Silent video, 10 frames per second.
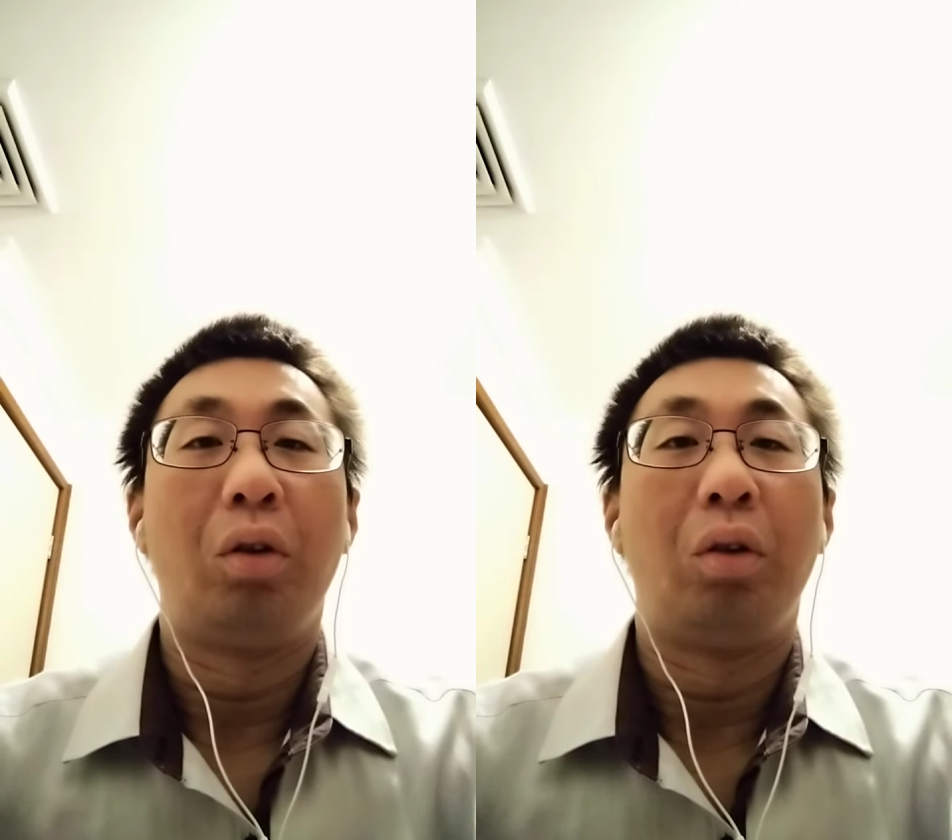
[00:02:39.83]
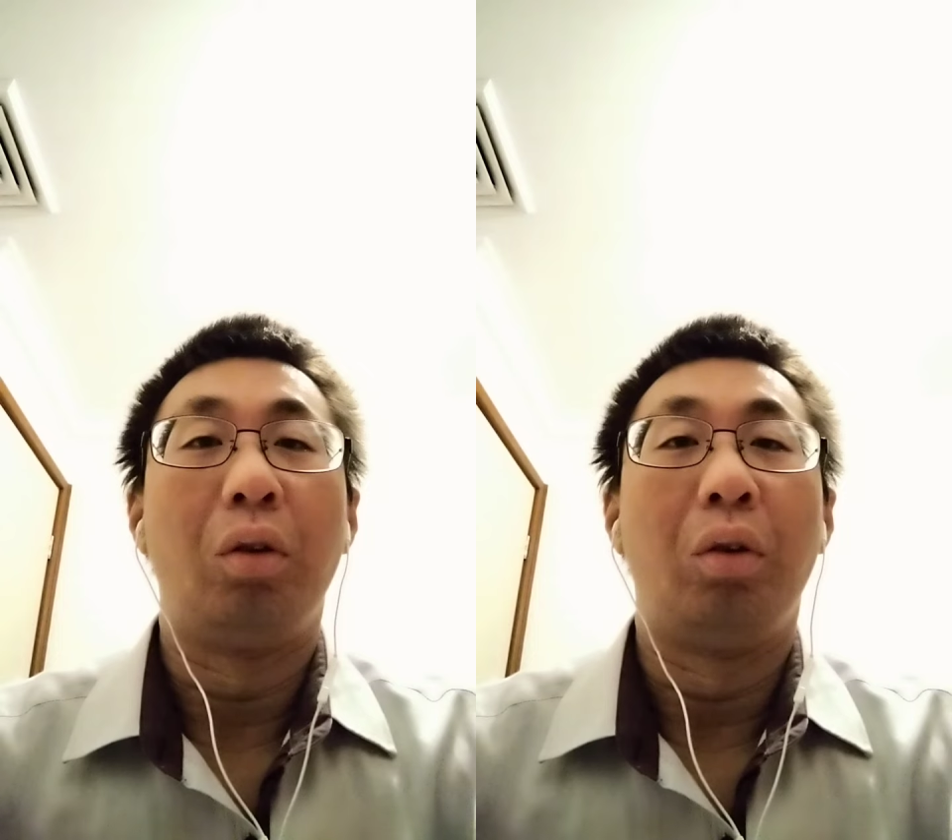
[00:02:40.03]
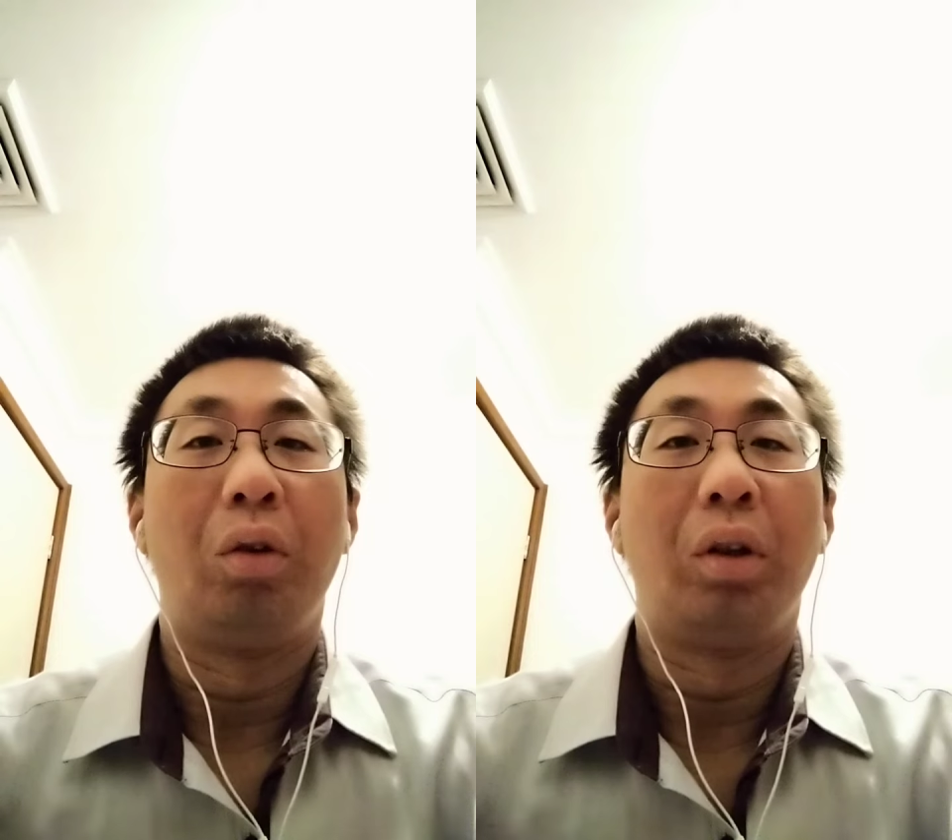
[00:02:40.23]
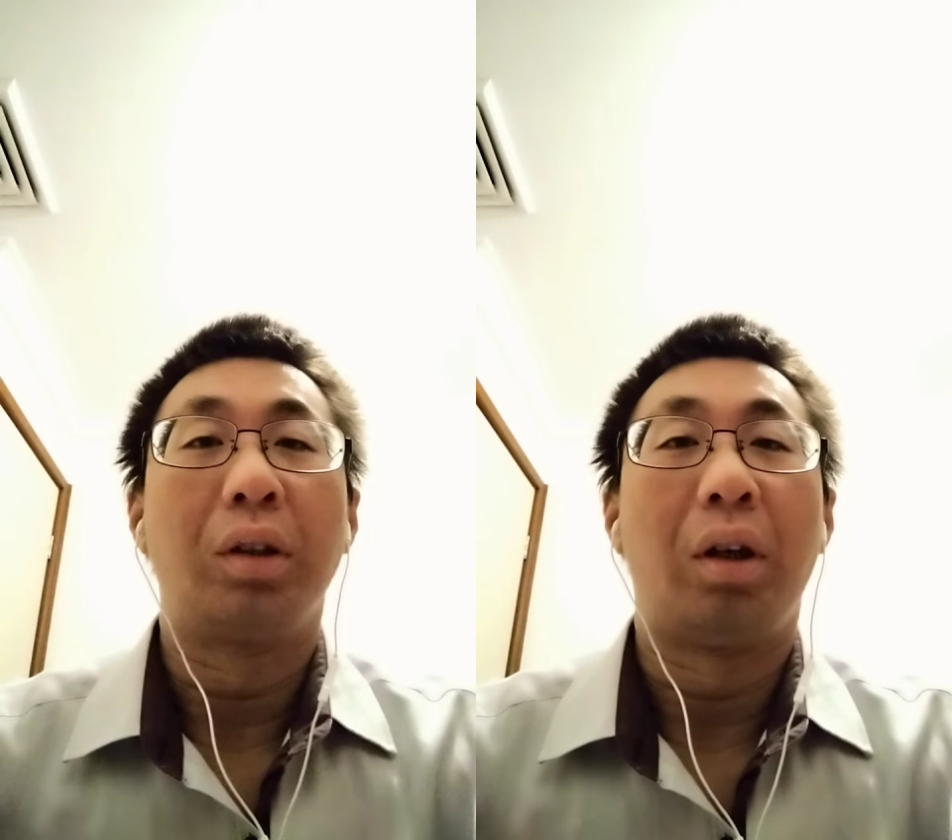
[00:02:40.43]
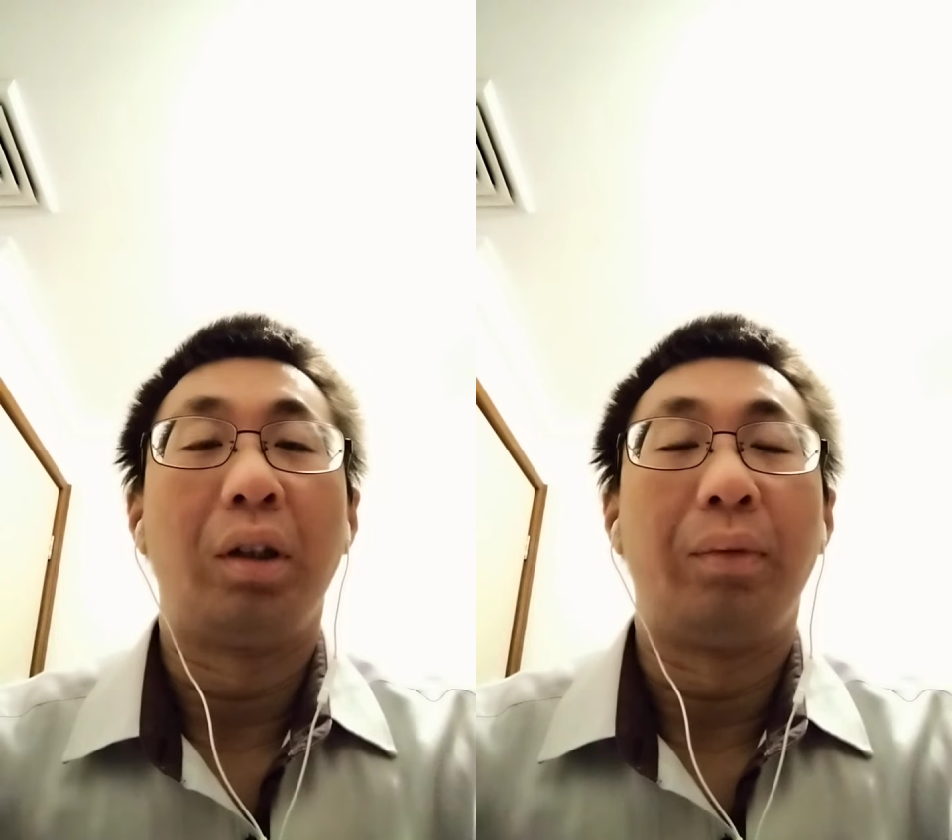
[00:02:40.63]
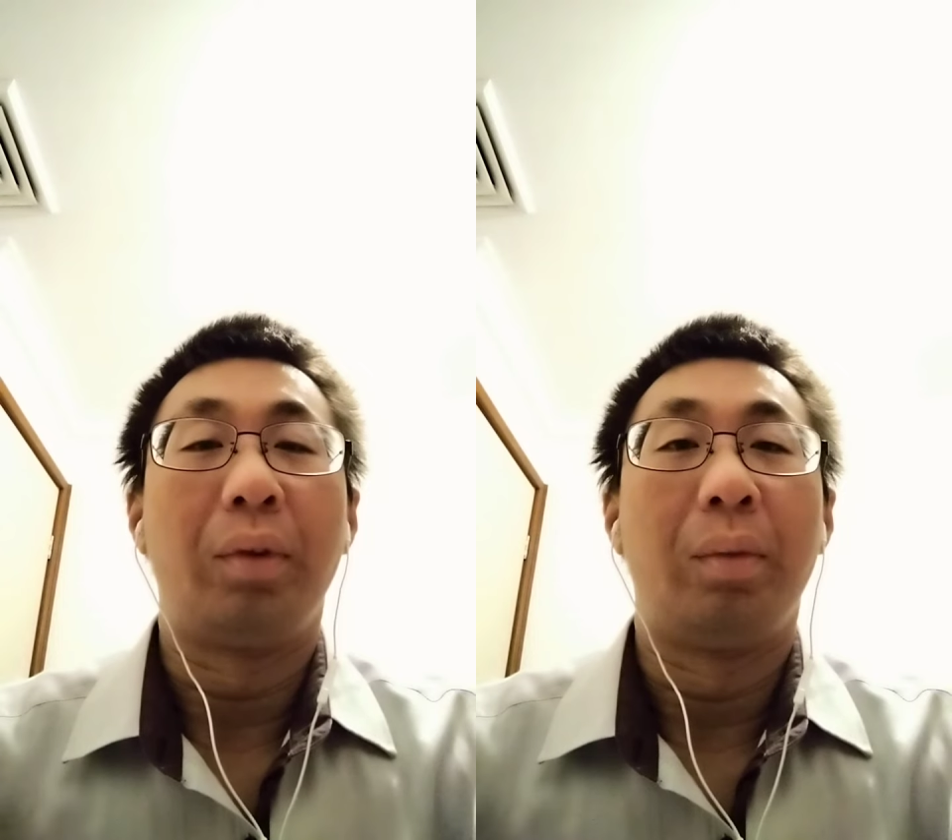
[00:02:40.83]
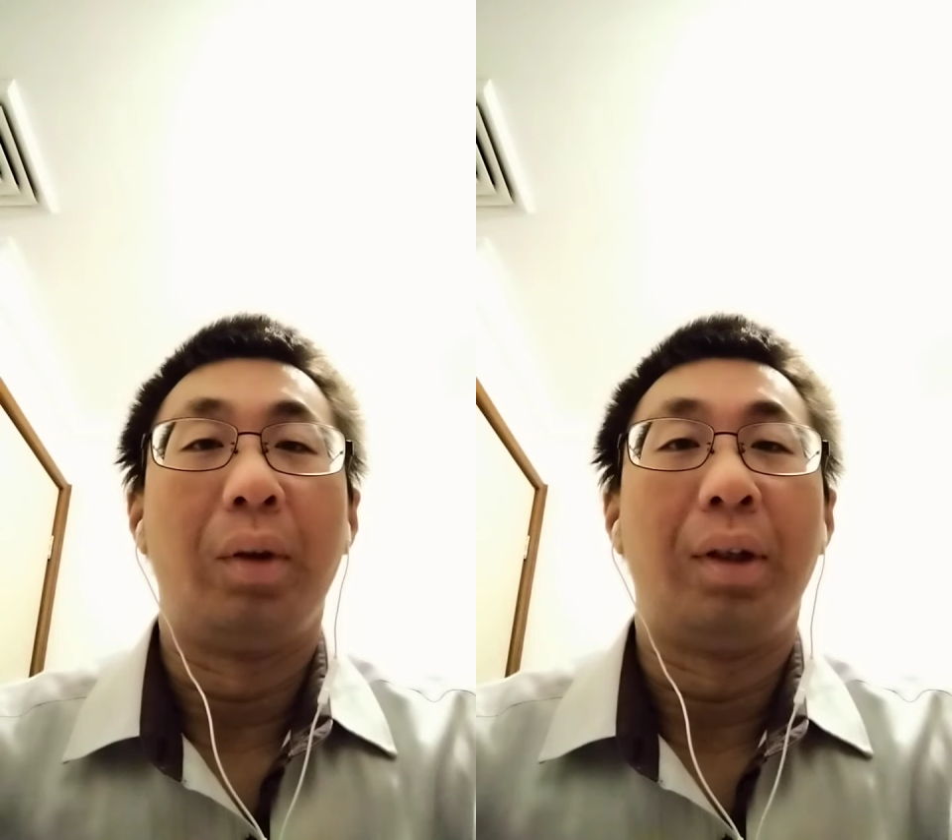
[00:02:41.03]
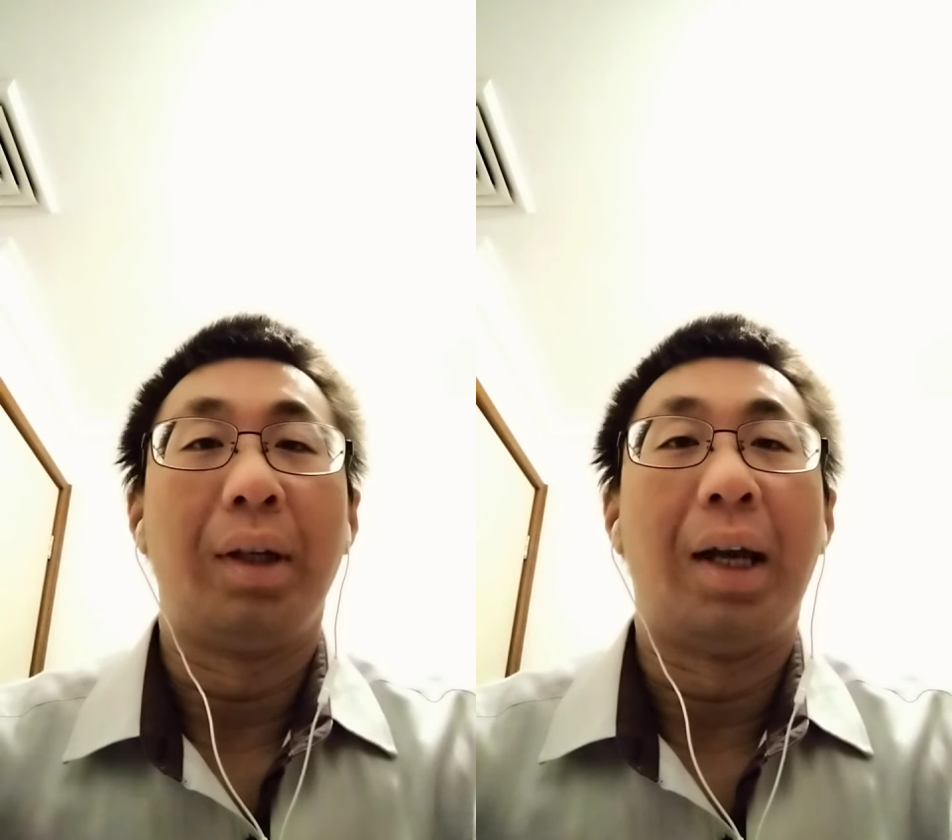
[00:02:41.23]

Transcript: to the scientific community,